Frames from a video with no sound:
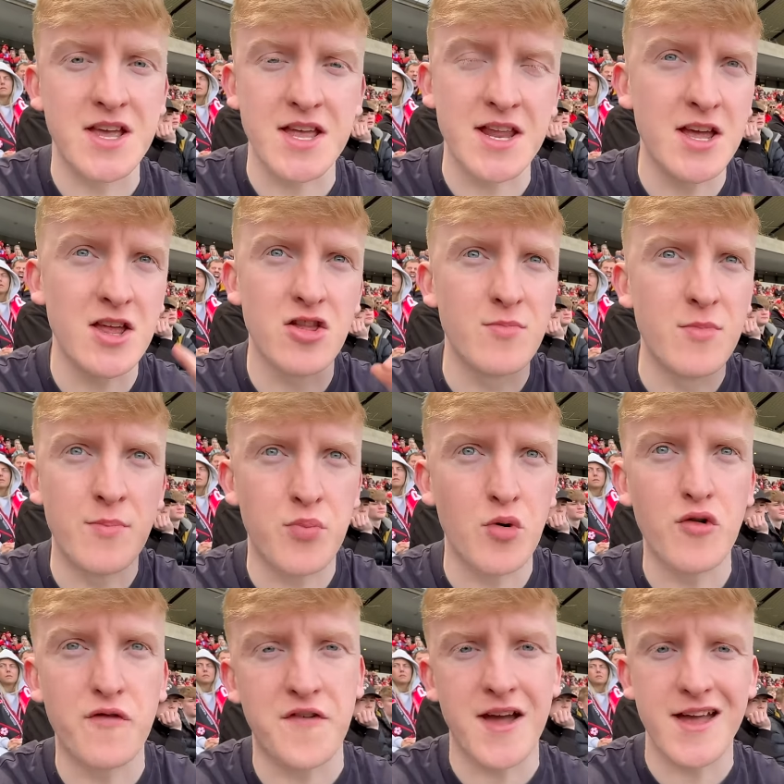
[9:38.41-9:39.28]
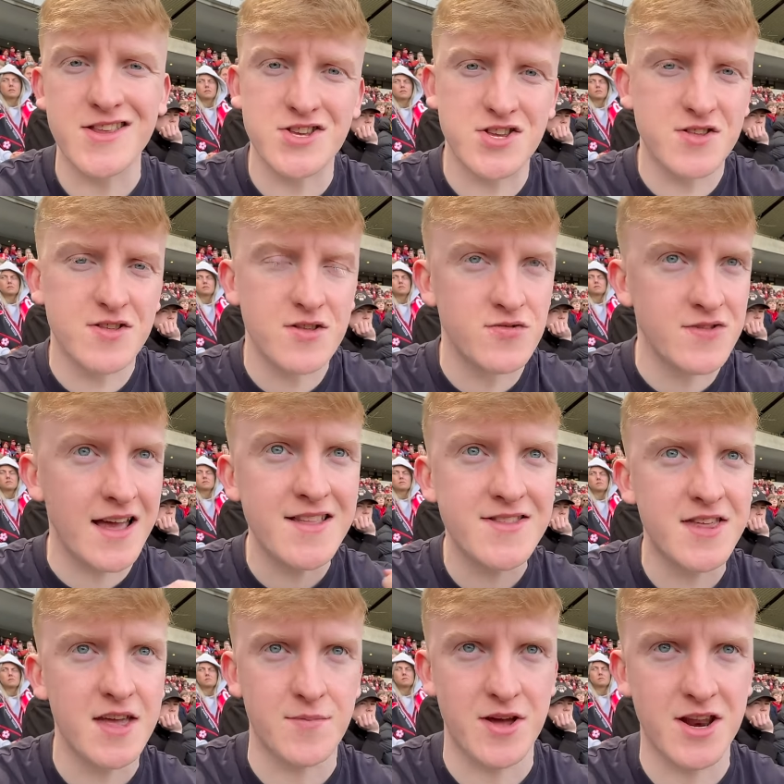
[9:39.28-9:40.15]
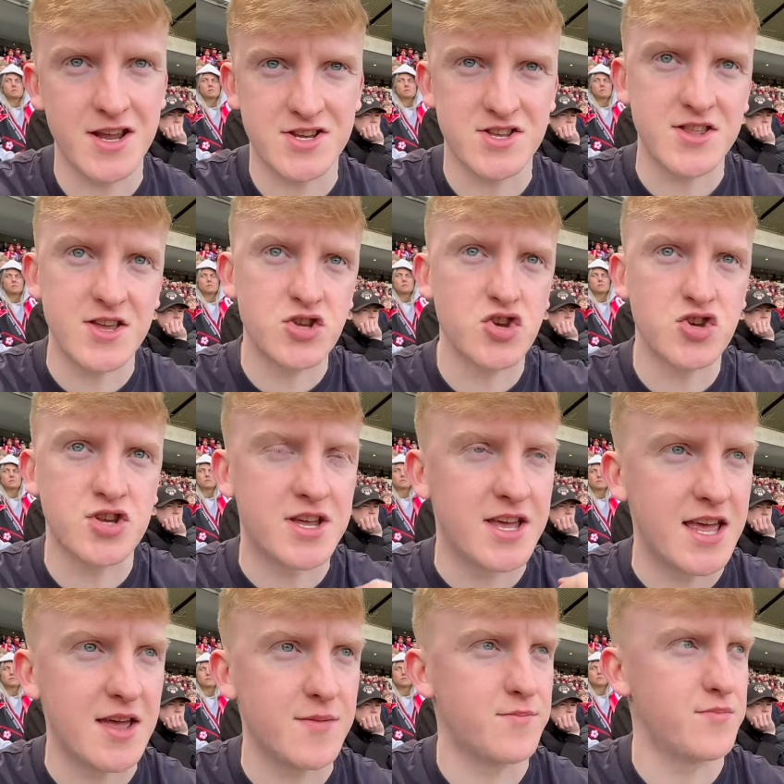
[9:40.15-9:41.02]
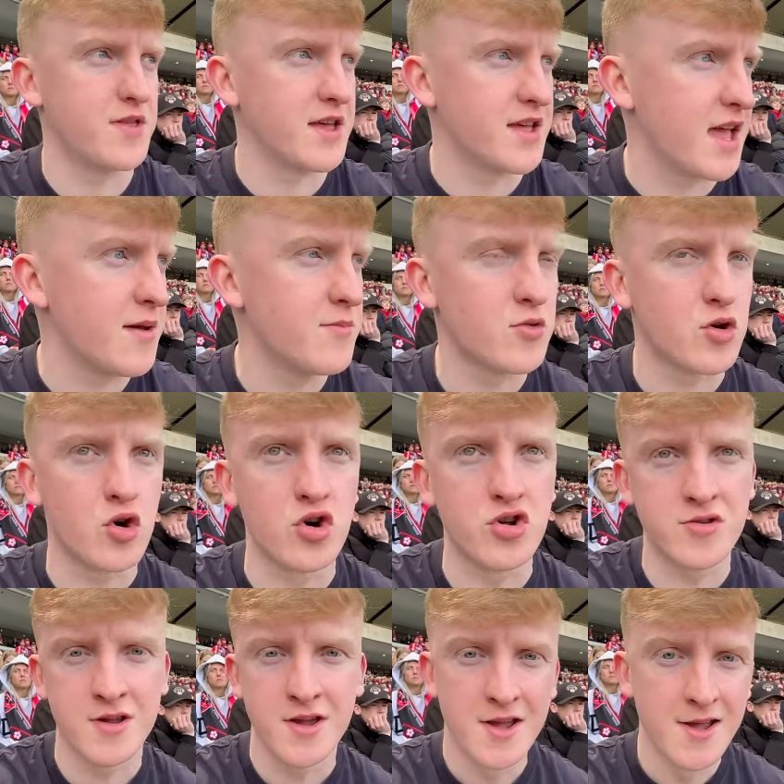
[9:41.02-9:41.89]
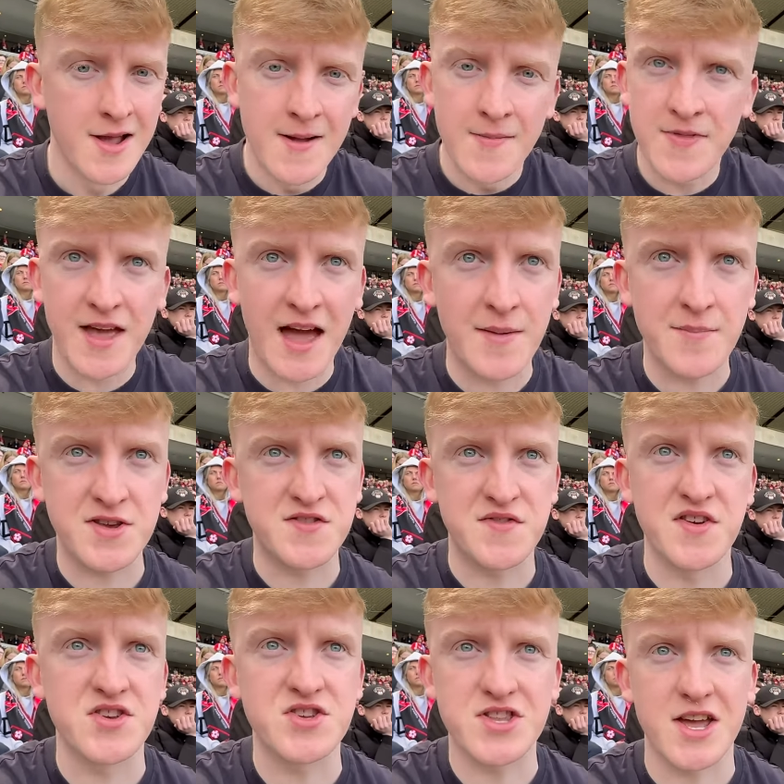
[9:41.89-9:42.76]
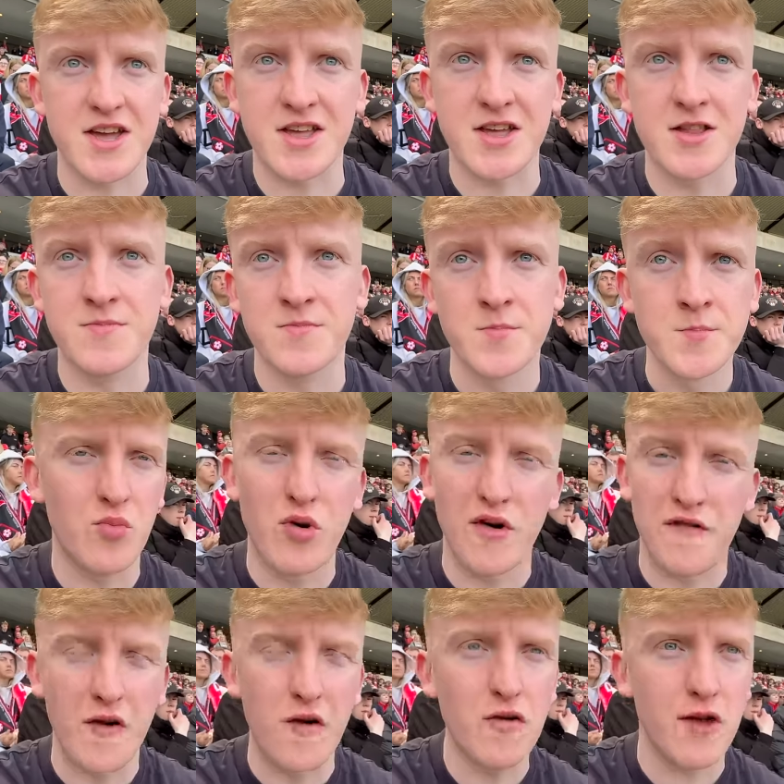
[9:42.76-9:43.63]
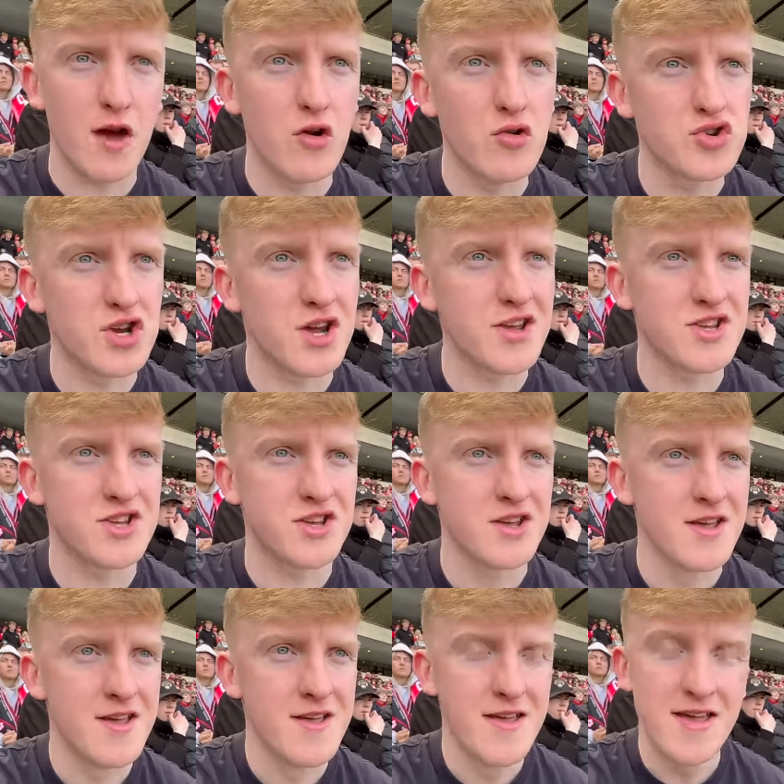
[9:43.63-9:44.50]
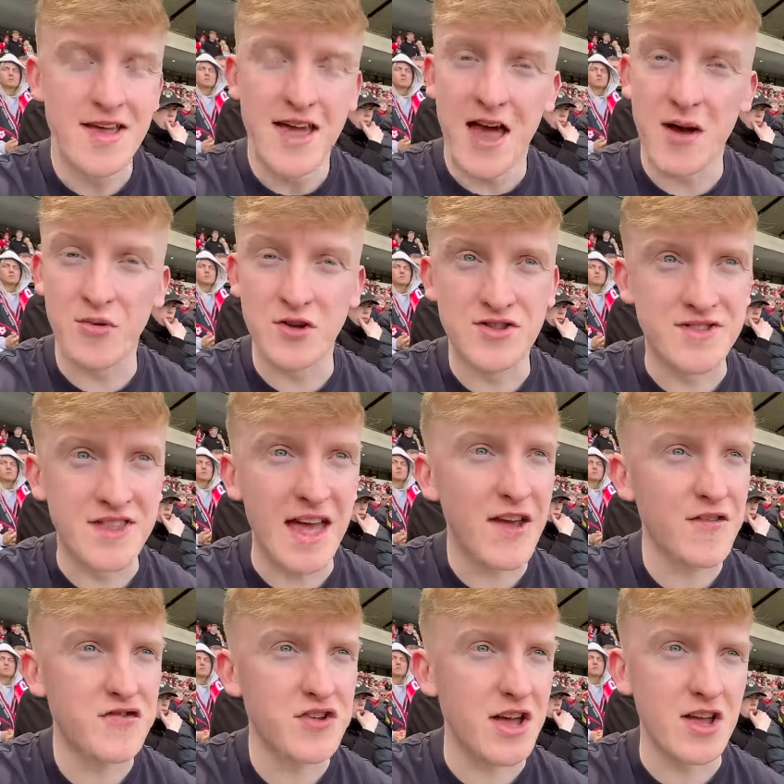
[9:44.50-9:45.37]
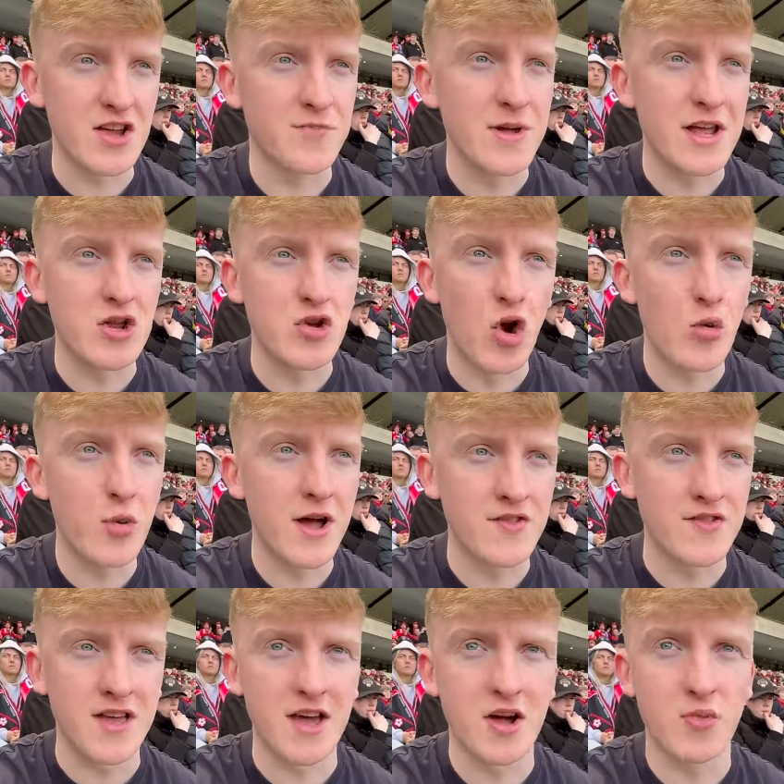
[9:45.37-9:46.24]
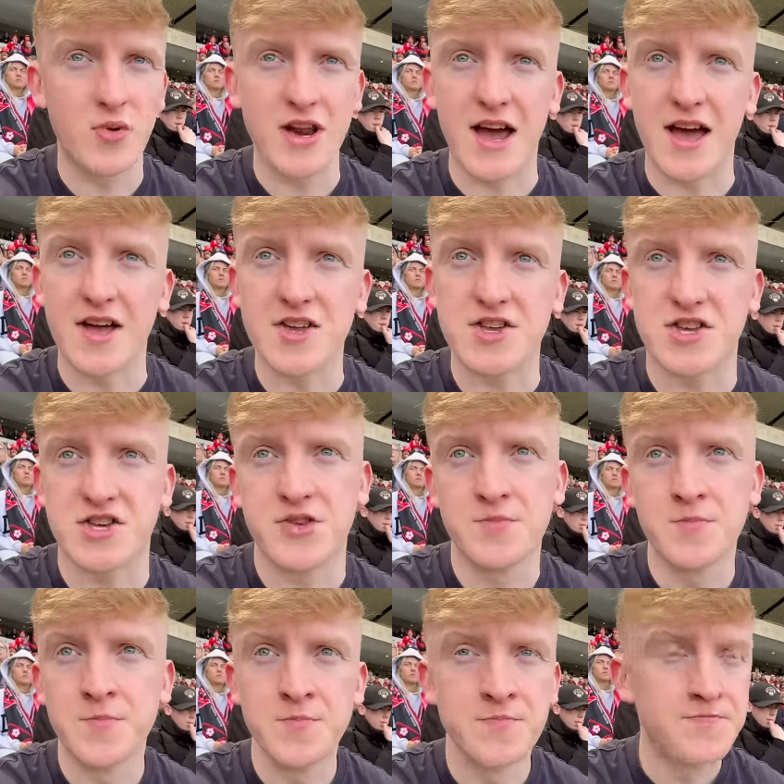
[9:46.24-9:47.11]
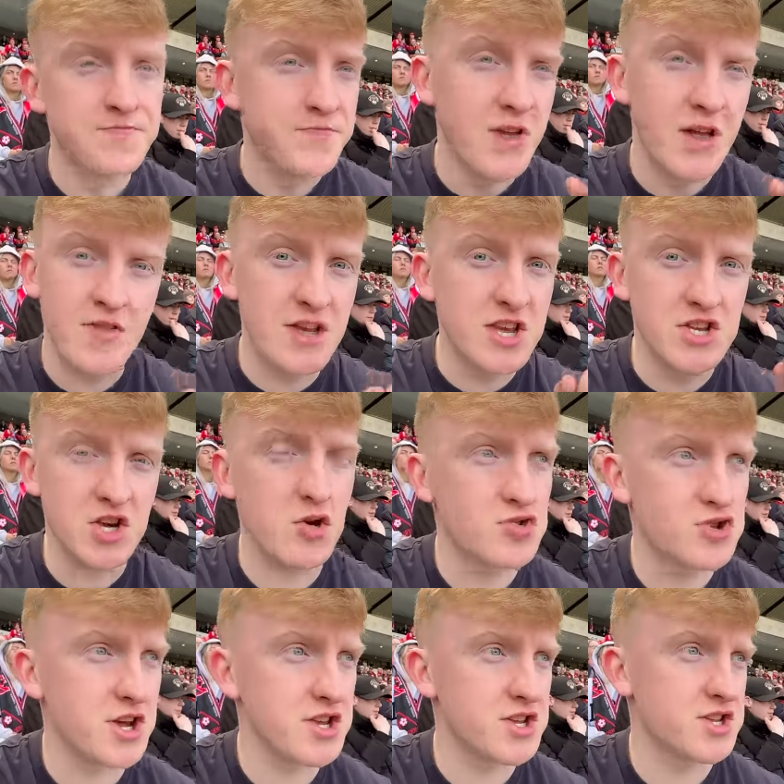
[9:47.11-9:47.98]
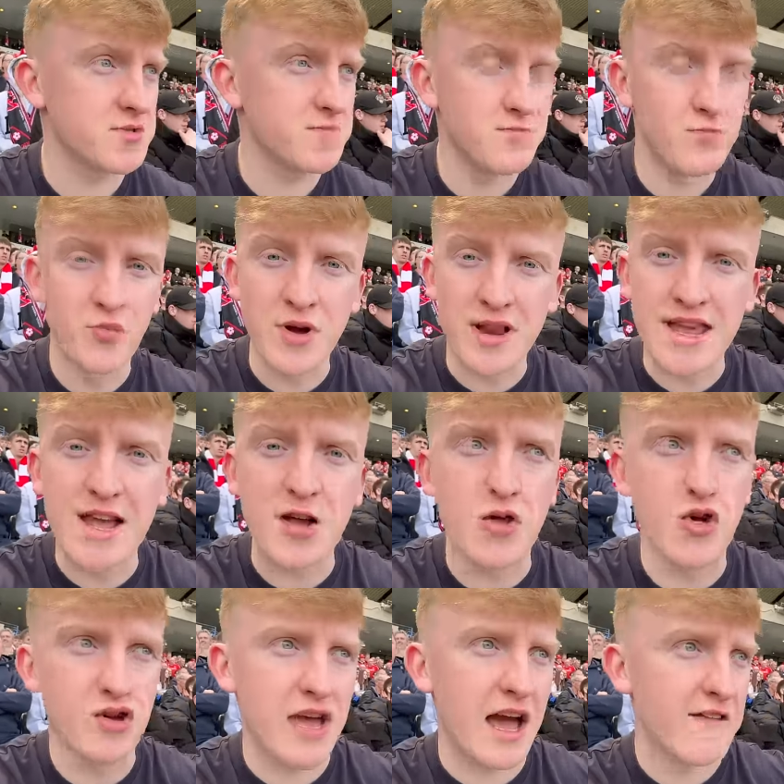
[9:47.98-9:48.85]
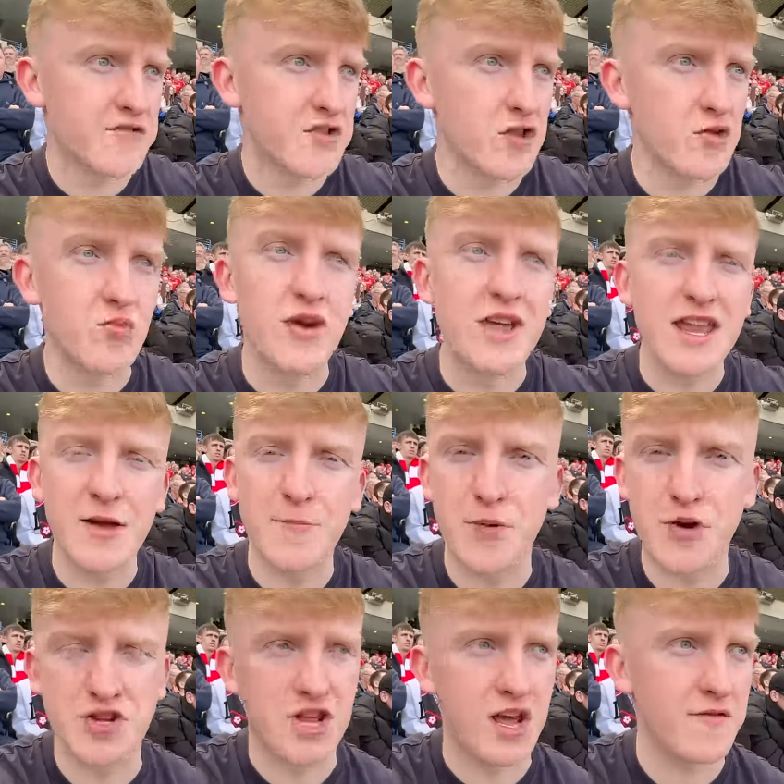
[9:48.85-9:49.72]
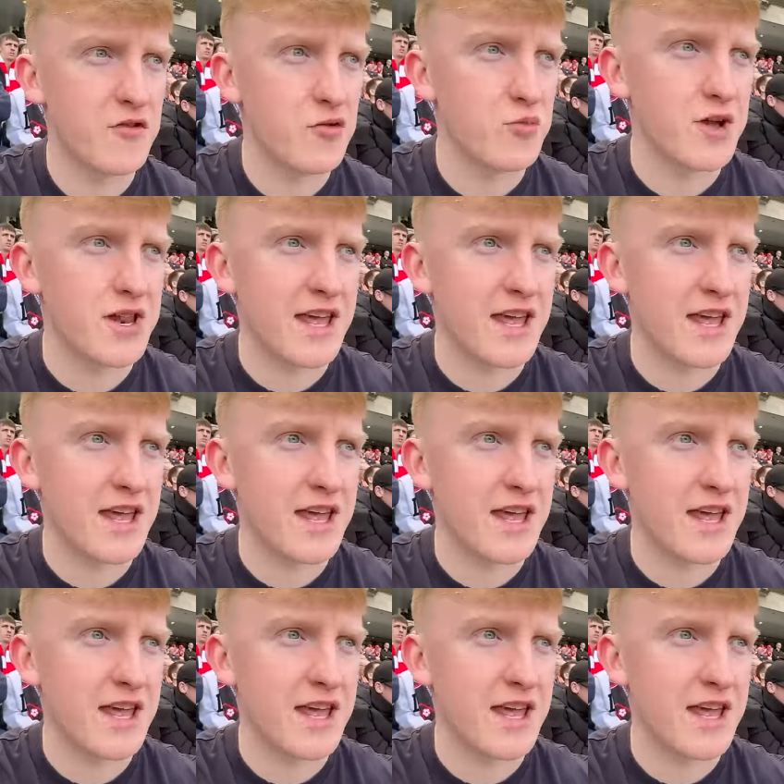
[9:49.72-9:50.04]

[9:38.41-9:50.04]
can hear them go fence, ninety minutes, they just keep the game going. The atmosphere's ticking. Without the ultras, it would definitely be nowhere near where it is. These ultras, we need to look after them, we need to preserve them, we